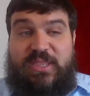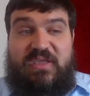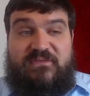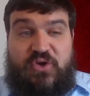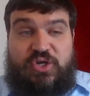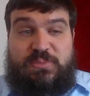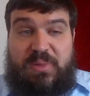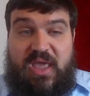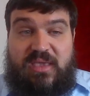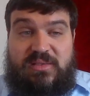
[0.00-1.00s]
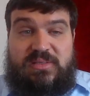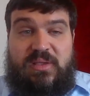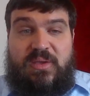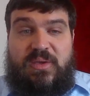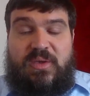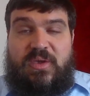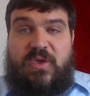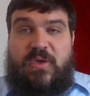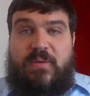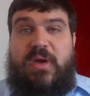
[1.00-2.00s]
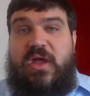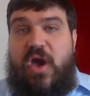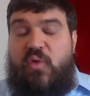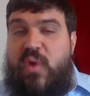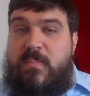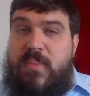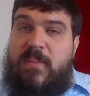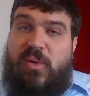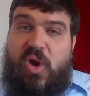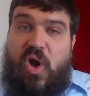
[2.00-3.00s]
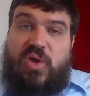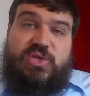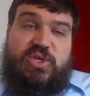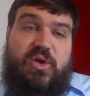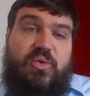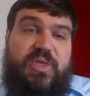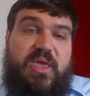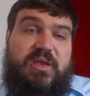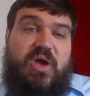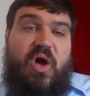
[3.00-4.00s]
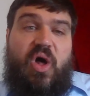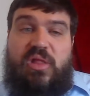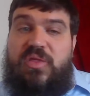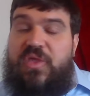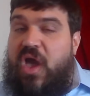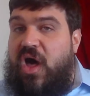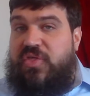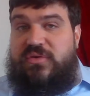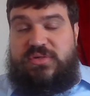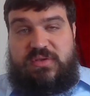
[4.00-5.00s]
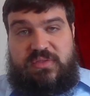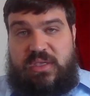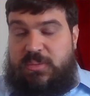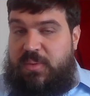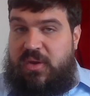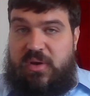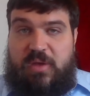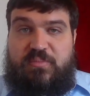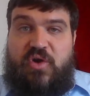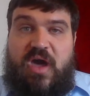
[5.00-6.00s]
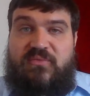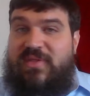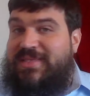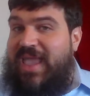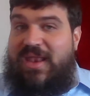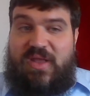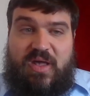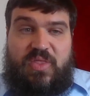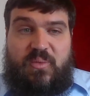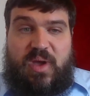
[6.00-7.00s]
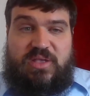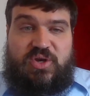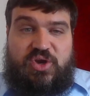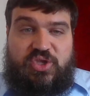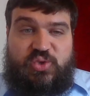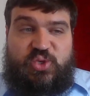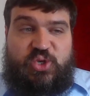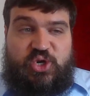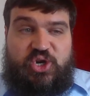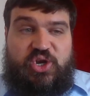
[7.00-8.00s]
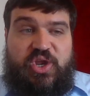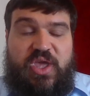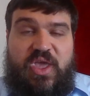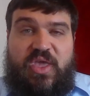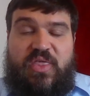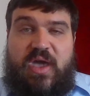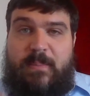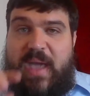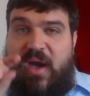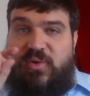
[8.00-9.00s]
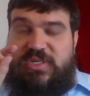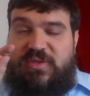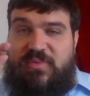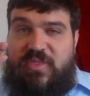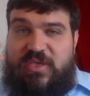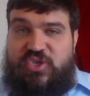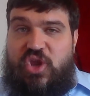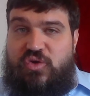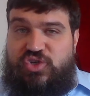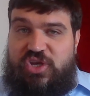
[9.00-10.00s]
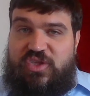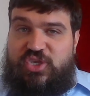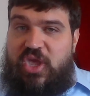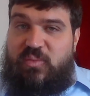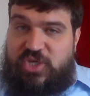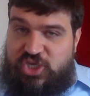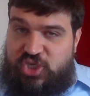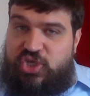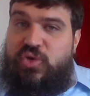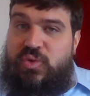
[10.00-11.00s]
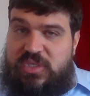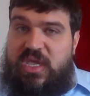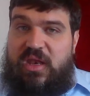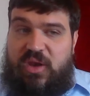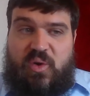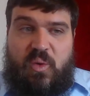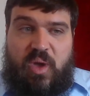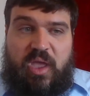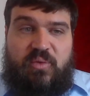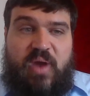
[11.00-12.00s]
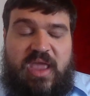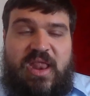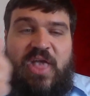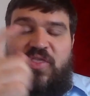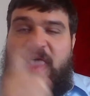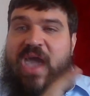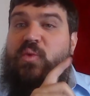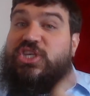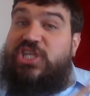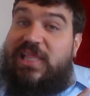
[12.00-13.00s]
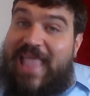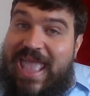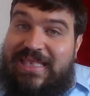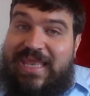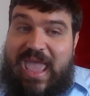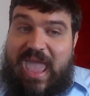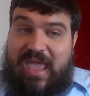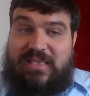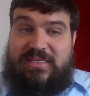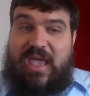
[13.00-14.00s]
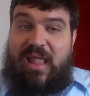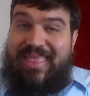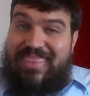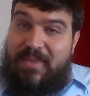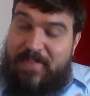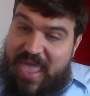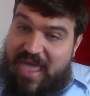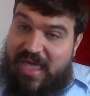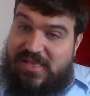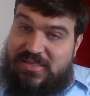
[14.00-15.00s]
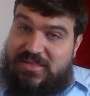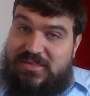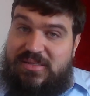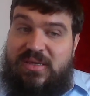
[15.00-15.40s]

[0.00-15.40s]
in the first place. But remember also that all of the authors of this period, prophets and otherwise, are concerned about this notion, which is a two-sided coin, right? That which led to exile in the past